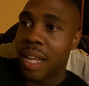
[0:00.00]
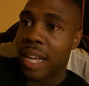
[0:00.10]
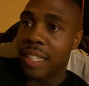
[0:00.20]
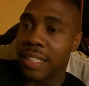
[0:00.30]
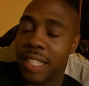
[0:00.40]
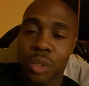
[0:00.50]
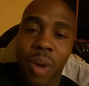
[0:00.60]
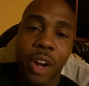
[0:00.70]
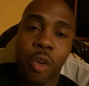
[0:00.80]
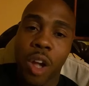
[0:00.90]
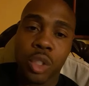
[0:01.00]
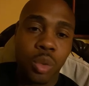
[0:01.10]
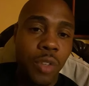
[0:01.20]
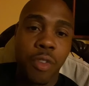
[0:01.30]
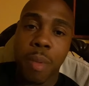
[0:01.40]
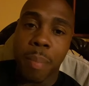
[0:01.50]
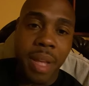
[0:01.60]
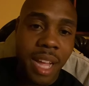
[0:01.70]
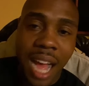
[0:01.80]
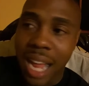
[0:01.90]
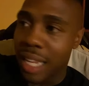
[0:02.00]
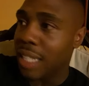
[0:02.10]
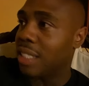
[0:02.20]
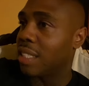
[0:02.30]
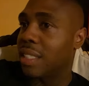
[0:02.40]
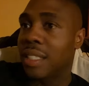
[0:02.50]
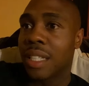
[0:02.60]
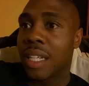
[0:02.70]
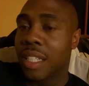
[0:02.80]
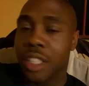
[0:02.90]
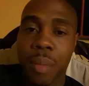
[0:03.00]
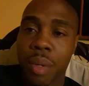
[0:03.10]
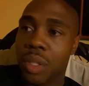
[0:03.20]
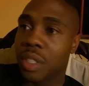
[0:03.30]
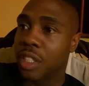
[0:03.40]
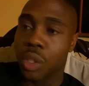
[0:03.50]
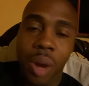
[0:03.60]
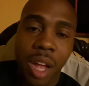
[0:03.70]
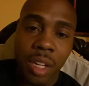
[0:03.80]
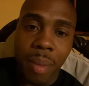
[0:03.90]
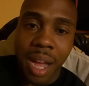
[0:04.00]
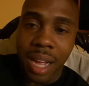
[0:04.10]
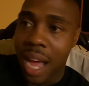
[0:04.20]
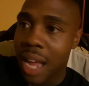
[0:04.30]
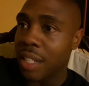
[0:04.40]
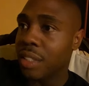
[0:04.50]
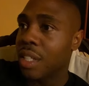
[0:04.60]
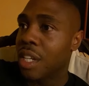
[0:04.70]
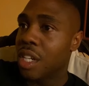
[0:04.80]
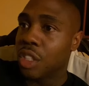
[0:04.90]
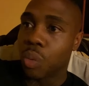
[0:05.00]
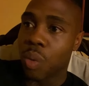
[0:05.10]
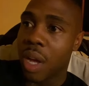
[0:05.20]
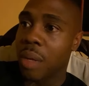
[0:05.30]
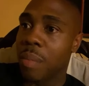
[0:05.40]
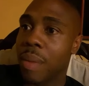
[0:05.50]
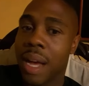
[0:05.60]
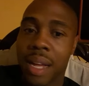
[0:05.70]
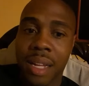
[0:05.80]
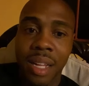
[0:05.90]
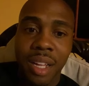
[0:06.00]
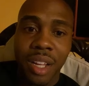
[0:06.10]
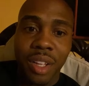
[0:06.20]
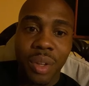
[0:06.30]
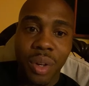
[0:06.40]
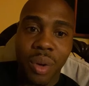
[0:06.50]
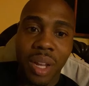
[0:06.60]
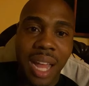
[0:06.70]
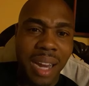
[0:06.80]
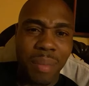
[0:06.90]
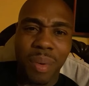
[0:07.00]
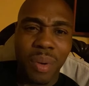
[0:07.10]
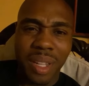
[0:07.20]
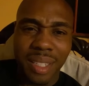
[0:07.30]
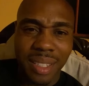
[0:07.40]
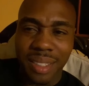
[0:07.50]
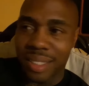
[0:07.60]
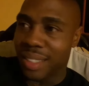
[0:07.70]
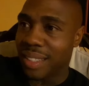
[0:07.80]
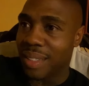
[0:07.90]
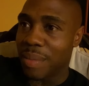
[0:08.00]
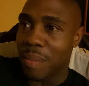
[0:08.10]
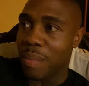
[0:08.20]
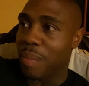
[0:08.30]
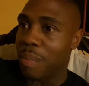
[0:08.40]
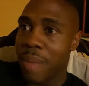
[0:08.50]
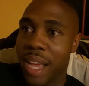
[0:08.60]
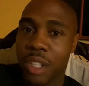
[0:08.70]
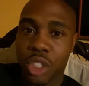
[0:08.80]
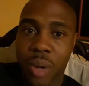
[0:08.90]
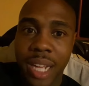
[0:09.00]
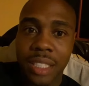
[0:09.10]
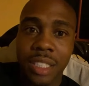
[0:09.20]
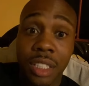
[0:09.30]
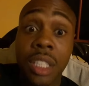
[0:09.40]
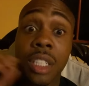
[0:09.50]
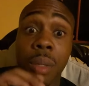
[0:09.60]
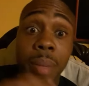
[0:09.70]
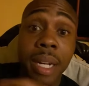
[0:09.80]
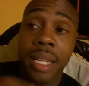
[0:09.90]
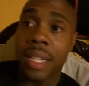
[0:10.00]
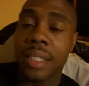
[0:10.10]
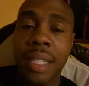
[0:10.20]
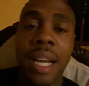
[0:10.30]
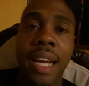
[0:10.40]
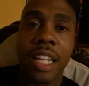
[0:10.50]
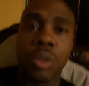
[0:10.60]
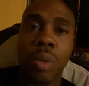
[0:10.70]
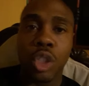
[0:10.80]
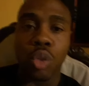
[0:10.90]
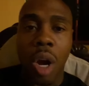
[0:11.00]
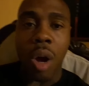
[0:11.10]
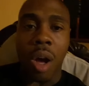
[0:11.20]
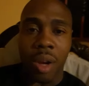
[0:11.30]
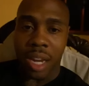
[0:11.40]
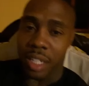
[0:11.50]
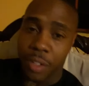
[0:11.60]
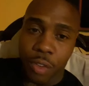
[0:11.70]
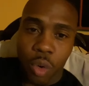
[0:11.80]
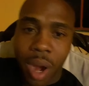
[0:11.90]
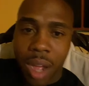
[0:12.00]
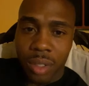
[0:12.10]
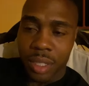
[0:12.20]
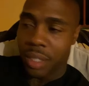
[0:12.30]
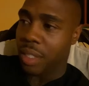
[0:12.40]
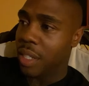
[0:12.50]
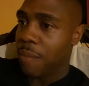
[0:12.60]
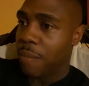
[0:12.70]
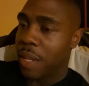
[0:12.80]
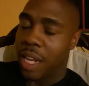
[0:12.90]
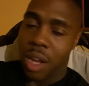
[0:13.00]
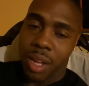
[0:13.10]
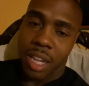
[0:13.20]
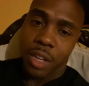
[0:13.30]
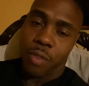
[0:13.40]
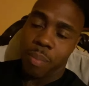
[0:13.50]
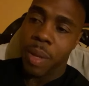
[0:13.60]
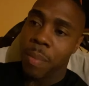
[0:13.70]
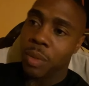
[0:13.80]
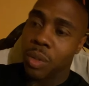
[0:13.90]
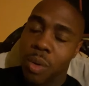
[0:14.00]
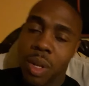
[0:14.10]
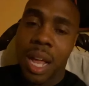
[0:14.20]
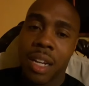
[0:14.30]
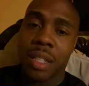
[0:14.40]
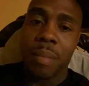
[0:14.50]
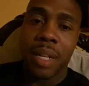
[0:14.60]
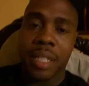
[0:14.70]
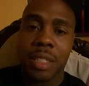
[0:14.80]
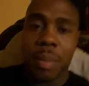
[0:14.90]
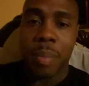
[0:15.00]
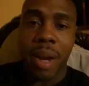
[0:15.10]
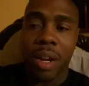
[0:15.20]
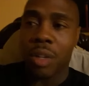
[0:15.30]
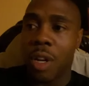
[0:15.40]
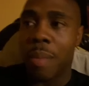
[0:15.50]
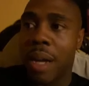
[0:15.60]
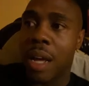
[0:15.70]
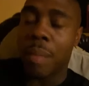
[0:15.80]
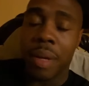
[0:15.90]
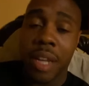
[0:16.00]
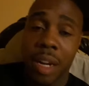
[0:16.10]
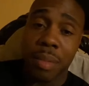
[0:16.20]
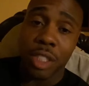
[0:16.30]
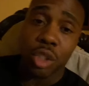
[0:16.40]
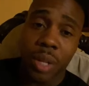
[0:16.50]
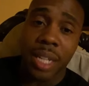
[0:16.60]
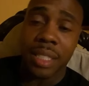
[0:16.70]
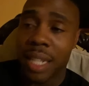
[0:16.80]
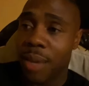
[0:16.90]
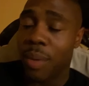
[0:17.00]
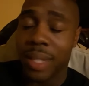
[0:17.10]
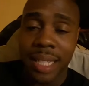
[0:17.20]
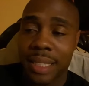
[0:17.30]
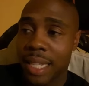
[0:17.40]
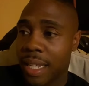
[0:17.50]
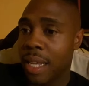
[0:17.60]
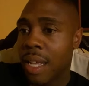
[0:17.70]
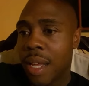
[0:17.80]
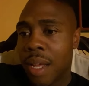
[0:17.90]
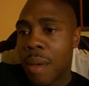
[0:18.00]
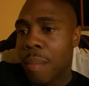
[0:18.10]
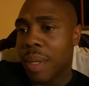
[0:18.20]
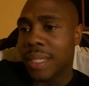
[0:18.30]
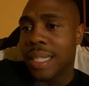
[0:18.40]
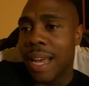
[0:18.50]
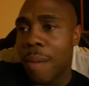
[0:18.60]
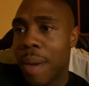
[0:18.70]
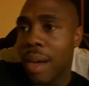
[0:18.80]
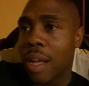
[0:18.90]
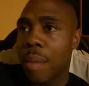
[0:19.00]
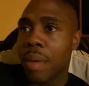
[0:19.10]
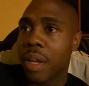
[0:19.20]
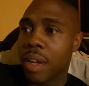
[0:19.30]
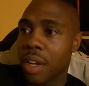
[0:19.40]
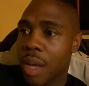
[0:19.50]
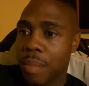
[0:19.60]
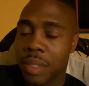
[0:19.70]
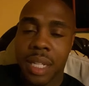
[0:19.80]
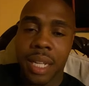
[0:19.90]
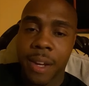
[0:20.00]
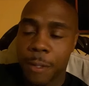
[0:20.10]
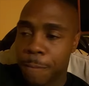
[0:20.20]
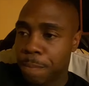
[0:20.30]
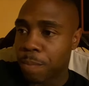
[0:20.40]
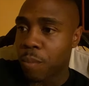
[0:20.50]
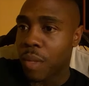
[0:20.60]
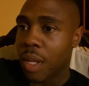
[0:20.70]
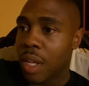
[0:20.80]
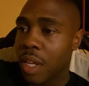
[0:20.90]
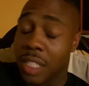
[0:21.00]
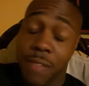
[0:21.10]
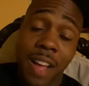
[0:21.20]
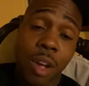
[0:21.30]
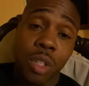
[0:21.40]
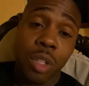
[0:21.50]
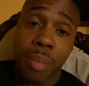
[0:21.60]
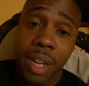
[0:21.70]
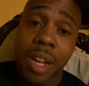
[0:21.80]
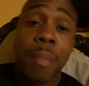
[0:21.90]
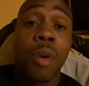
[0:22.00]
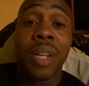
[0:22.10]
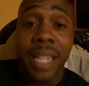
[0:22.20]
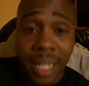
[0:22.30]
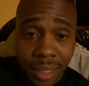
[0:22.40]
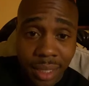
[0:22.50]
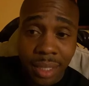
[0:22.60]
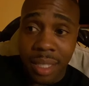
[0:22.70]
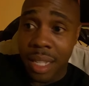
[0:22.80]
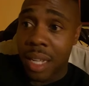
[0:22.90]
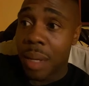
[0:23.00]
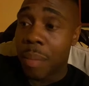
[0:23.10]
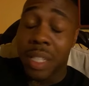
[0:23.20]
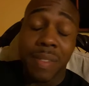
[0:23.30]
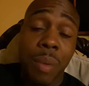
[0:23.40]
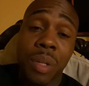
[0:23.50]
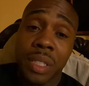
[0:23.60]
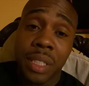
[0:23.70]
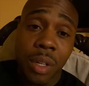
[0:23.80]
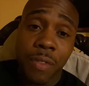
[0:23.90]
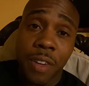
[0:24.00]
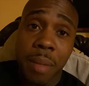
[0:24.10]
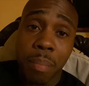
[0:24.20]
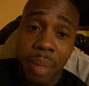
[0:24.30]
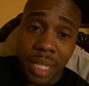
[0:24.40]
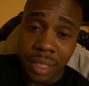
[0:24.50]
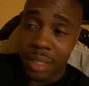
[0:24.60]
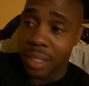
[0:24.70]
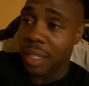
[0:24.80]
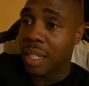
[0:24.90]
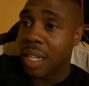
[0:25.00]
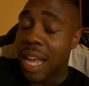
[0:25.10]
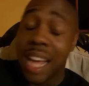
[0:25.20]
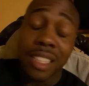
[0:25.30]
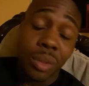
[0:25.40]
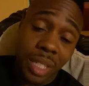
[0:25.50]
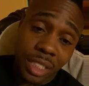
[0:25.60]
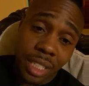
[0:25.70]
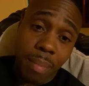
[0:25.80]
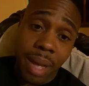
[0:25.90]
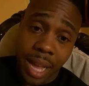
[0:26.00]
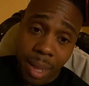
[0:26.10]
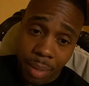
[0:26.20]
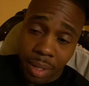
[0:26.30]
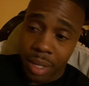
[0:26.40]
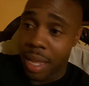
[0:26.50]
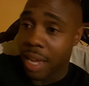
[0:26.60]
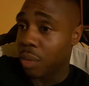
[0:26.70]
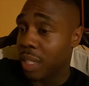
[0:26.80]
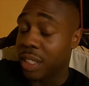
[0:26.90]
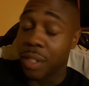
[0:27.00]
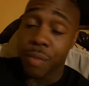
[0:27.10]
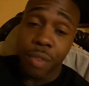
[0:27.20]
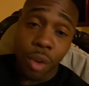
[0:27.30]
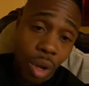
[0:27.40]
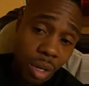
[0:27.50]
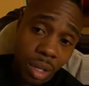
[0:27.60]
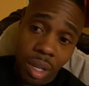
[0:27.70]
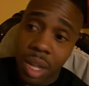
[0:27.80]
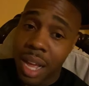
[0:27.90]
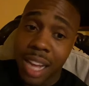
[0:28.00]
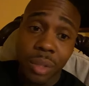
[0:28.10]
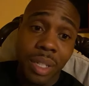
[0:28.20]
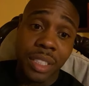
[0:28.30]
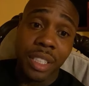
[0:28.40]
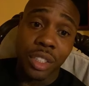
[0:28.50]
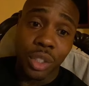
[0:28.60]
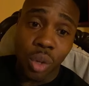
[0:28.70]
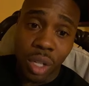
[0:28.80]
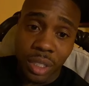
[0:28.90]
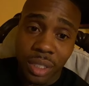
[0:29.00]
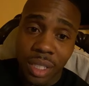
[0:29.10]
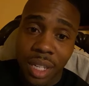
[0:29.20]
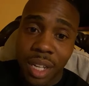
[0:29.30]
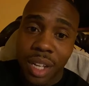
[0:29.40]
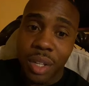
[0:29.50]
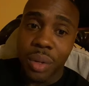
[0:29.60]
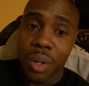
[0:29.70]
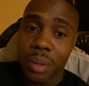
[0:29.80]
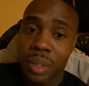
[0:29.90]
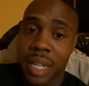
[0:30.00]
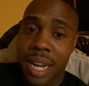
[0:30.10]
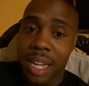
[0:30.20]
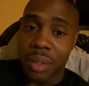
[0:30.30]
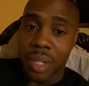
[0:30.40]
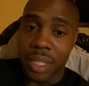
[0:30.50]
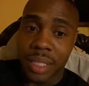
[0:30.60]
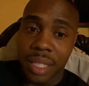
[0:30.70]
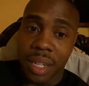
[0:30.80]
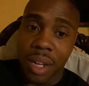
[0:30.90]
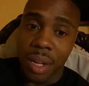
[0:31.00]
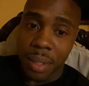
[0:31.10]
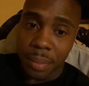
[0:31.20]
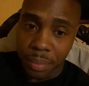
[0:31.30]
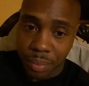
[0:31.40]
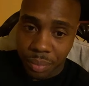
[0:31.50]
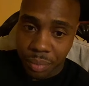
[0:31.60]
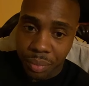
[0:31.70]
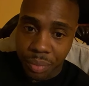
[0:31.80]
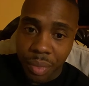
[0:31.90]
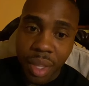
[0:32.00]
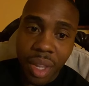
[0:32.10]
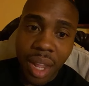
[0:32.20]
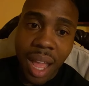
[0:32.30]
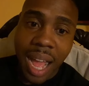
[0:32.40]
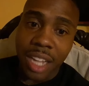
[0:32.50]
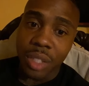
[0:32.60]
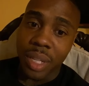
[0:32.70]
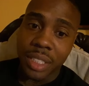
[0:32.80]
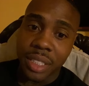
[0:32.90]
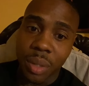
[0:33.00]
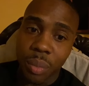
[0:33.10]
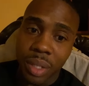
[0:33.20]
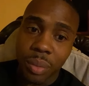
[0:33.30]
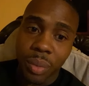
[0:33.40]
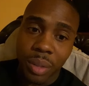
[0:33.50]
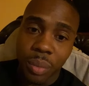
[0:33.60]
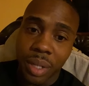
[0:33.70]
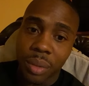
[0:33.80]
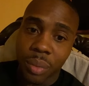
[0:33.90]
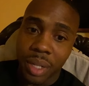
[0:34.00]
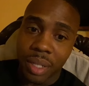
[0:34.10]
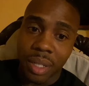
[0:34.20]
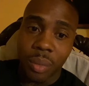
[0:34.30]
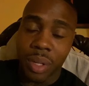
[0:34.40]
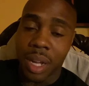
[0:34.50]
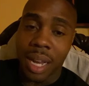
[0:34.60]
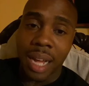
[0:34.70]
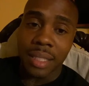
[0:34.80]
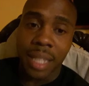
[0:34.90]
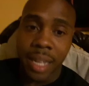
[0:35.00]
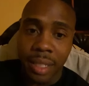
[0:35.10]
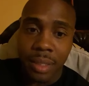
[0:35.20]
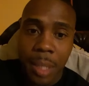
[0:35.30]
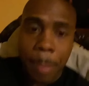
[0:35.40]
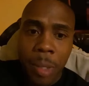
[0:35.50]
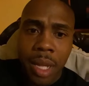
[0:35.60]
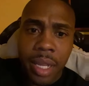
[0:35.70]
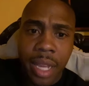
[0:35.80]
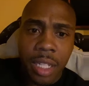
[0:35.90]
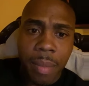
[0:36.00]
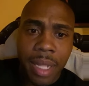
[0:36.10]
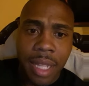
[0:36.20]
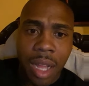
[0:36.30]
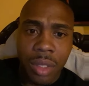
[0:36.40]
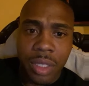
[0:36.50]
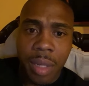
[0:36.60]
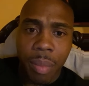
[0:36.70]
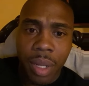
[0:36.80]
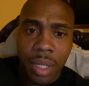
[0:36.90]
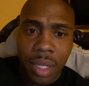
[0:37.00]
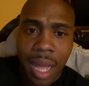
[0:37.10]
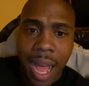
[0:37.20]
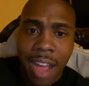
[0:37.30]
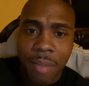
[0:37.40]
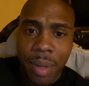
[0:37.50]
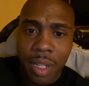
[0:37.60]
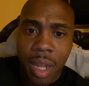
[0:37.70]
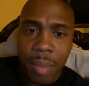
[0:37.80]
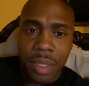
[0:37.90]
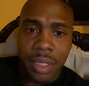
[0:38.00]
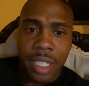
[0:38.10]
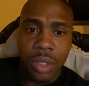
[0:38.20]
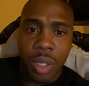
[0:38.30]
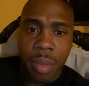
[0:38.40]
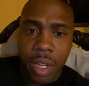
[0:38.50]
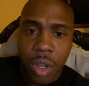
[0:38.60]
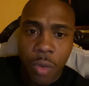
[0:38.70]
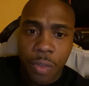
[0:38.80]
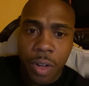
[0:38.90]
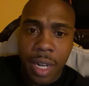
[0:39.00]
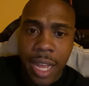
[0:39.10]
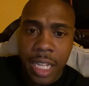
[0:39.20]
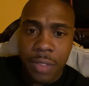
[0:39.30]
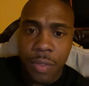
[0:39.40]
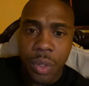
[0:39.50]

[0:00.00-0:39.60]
It just right across the street from a big college. This community is surrounded by a college, surrounded by, a lot of more other main attractions to the Dominicans, and that's what draw all kind of different crowds here and all kind of different people. So a lot of Dominicans be paranoid about coming here, and I'm just translating what they say. But it's not about coming here and coming to the ghetto. Because if I go to Jamaica, I'm going to Kingston. Because if I want to sit on the fucking beach, I can do that shit in Miami. I can do that shit in Florida. I can do that shit in Georgia. You know what I'm saying? I can do that shit in I can do that shit with a lot of things. Kendra McDowell say, brother, I've been coming to Santo Domingo for the last few